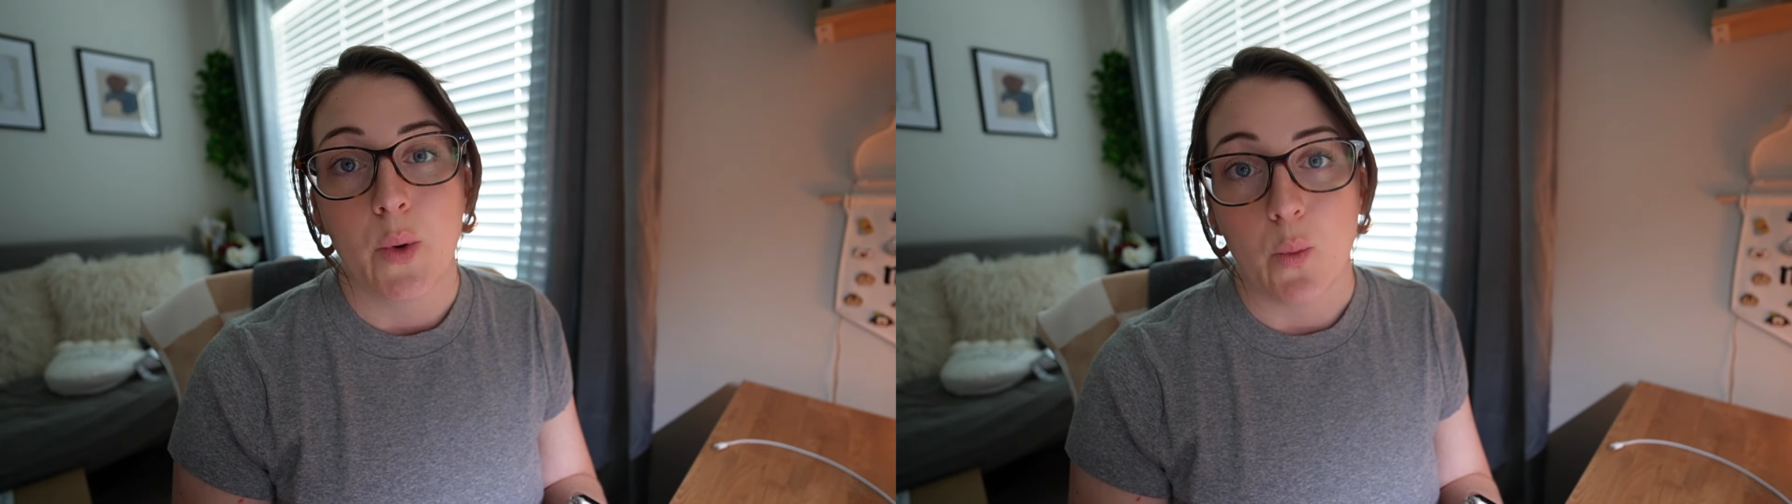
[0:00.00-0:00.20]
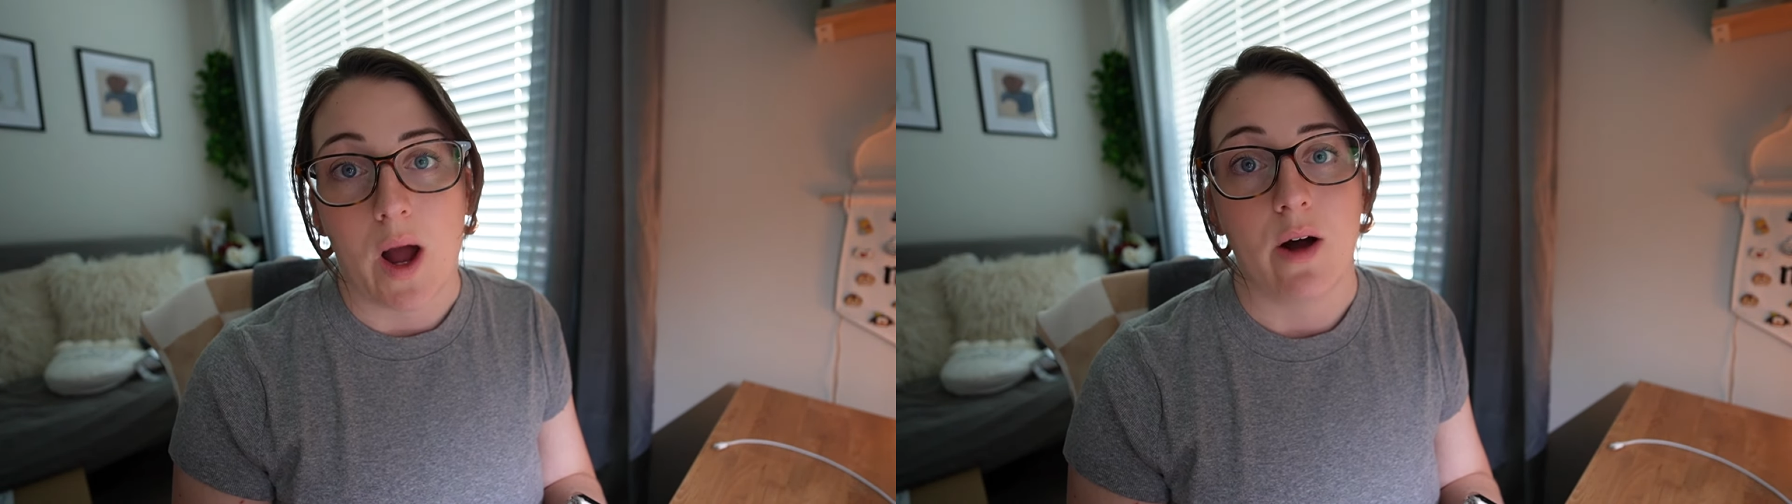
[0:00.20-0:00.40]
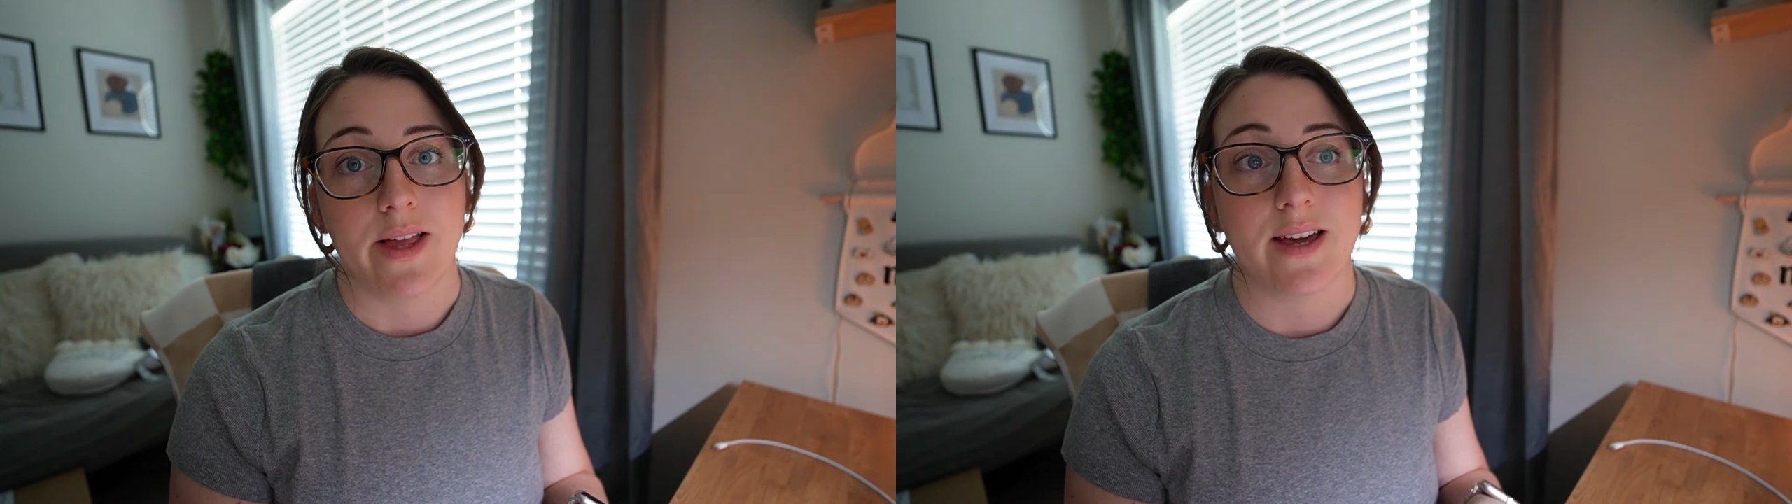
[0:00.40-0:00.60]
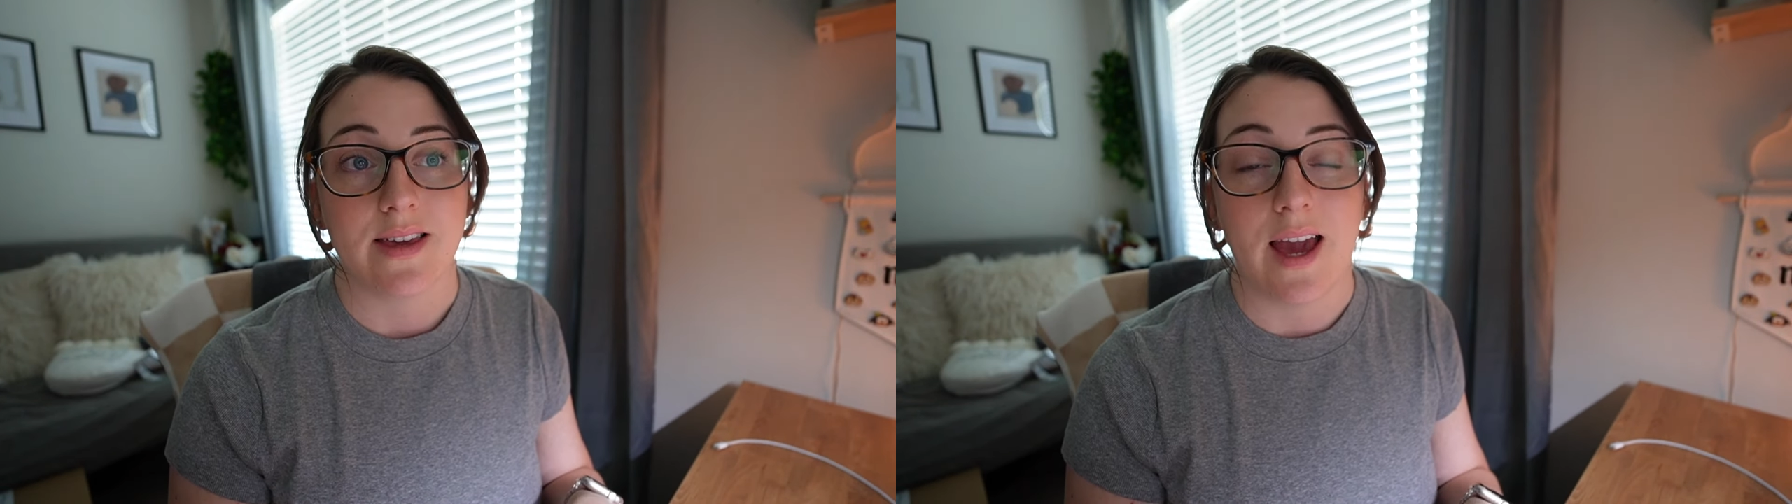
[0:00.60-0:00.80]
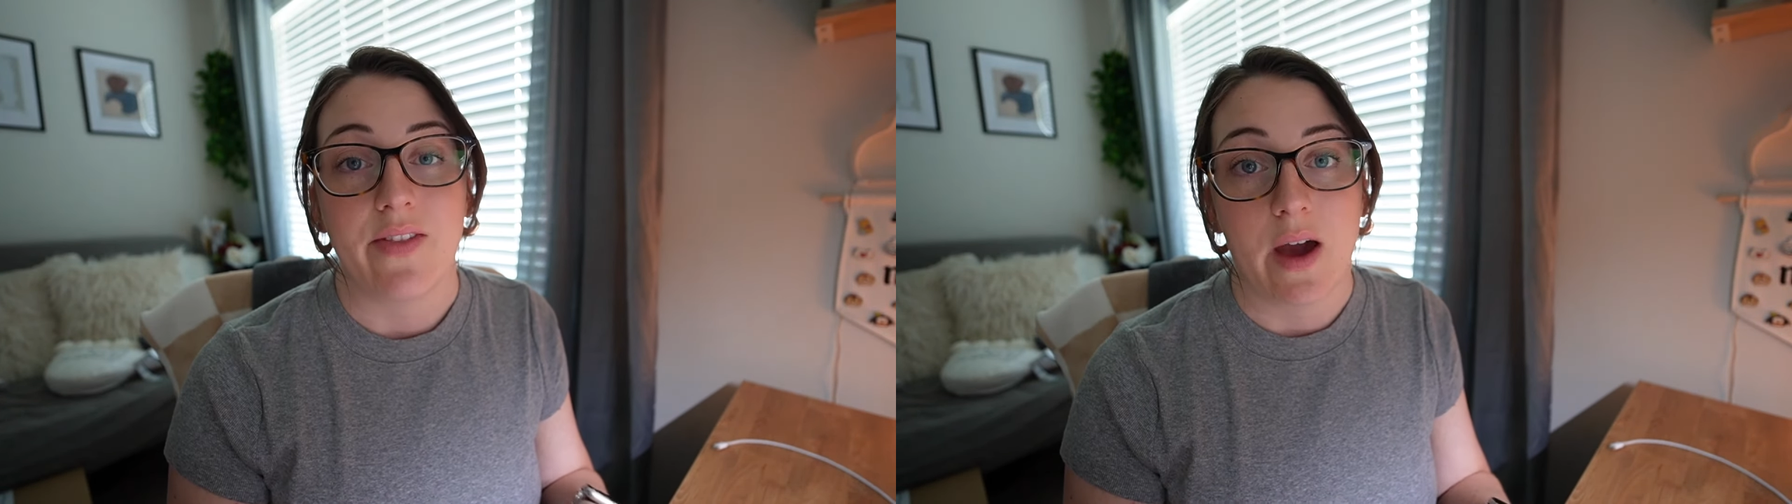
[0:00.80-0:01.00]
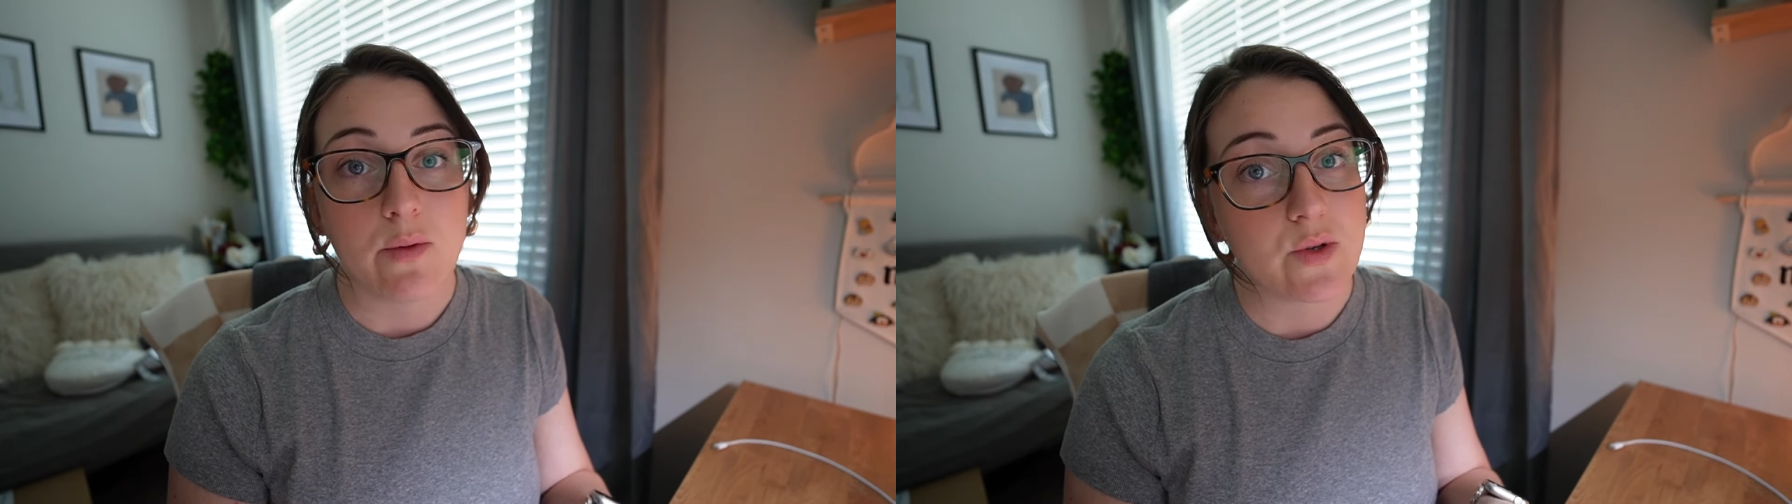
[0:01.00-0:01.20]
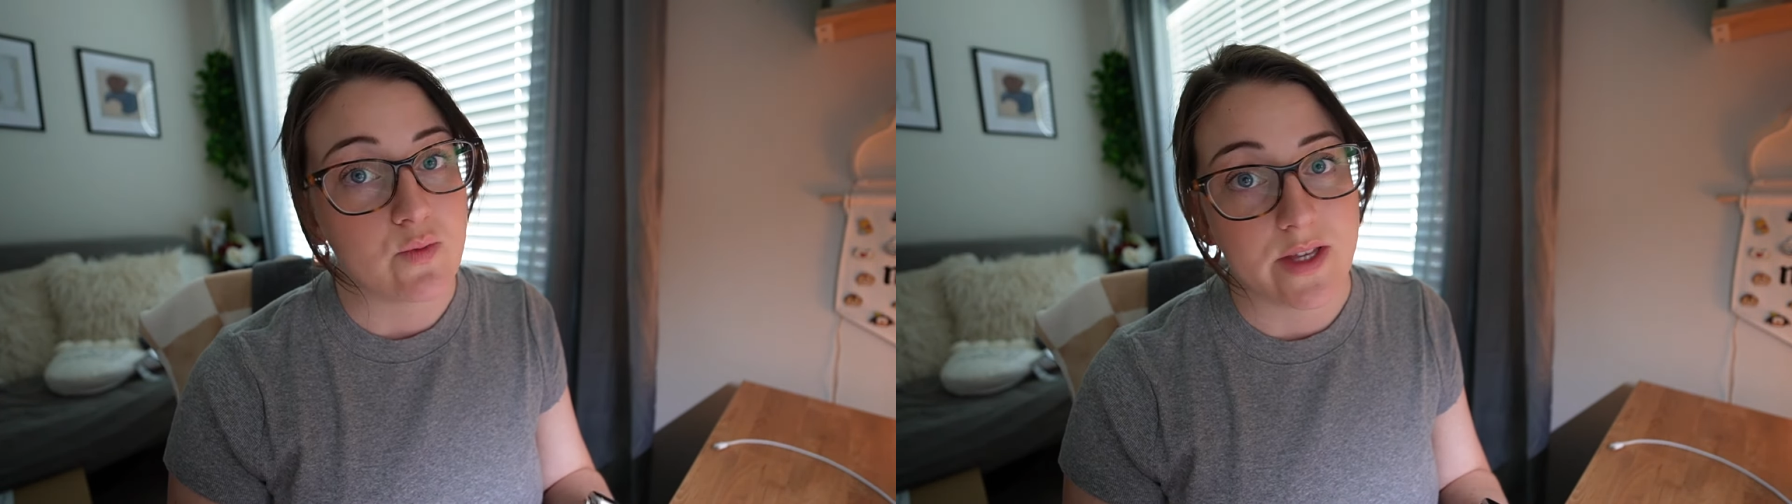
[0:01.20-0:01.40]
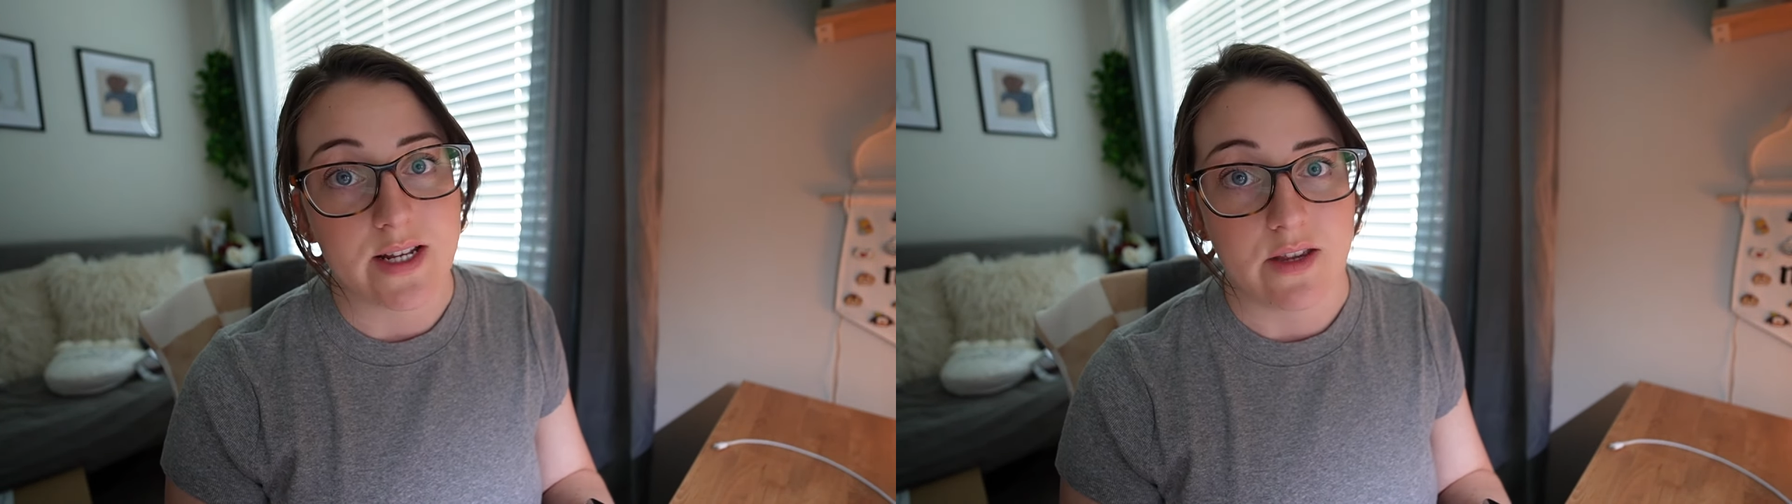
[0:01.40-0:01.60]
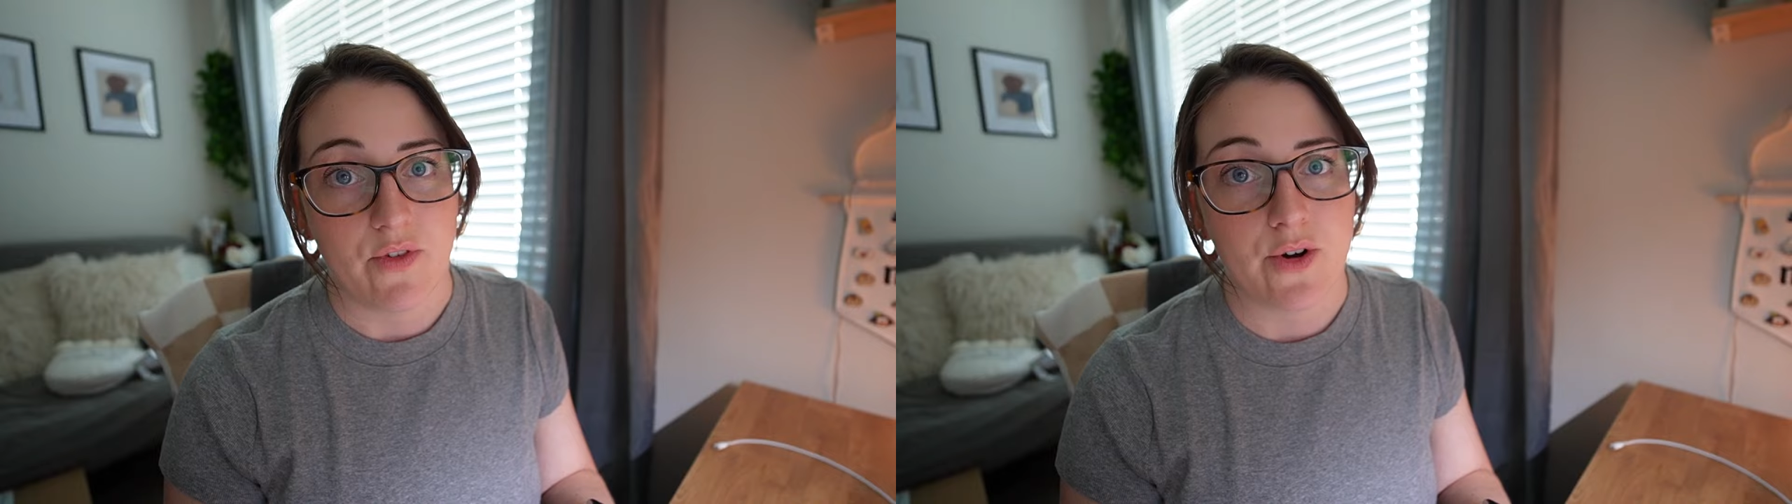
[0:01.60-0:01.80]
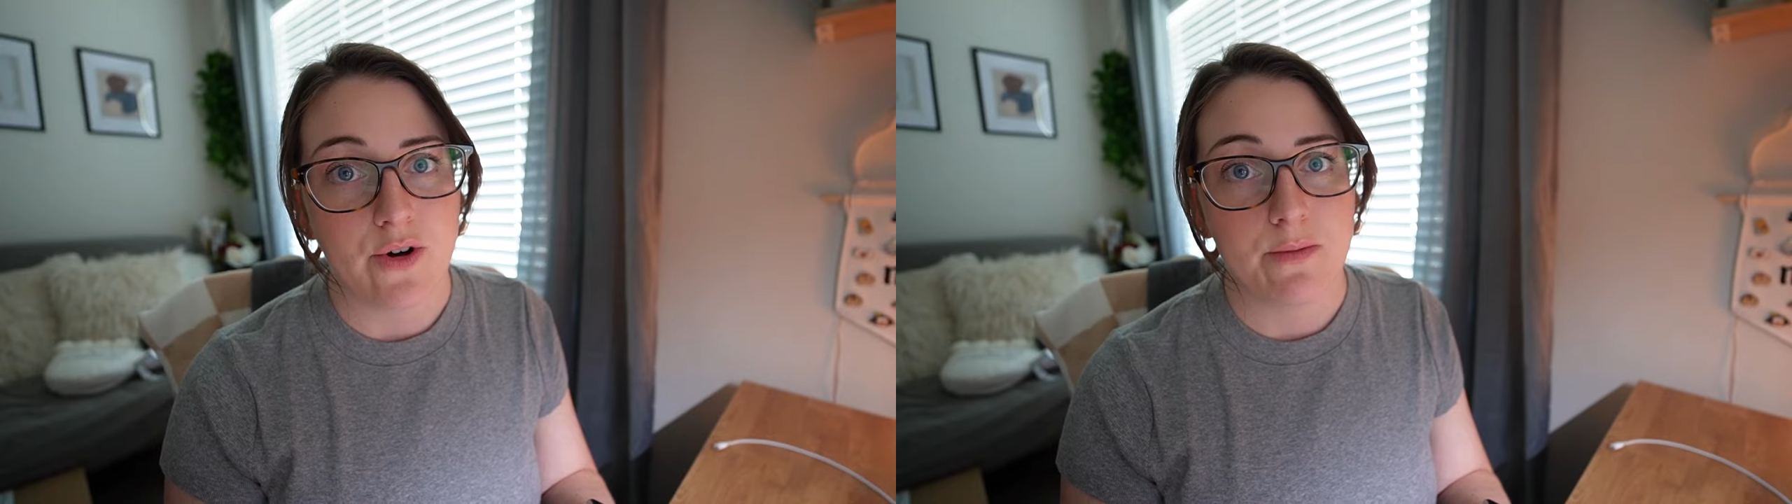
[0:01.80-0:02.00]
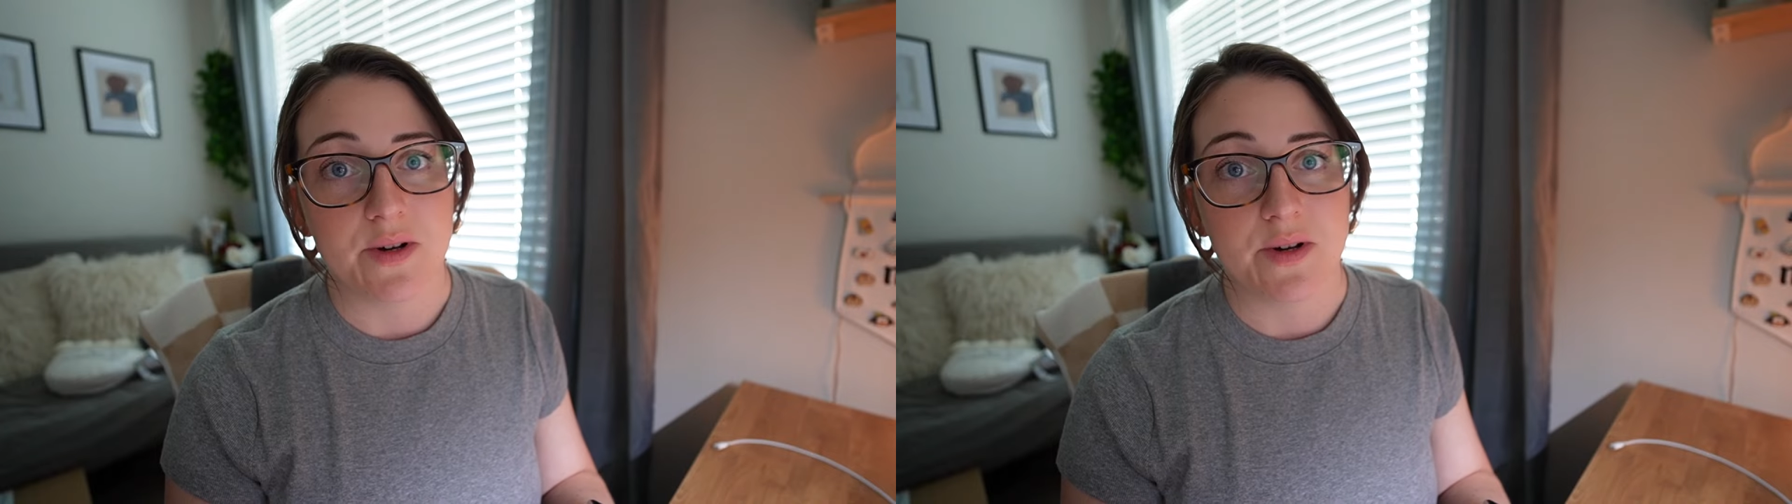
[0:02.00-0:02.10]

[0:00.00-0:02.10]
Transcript: wow, like, yeah, that was really difficult,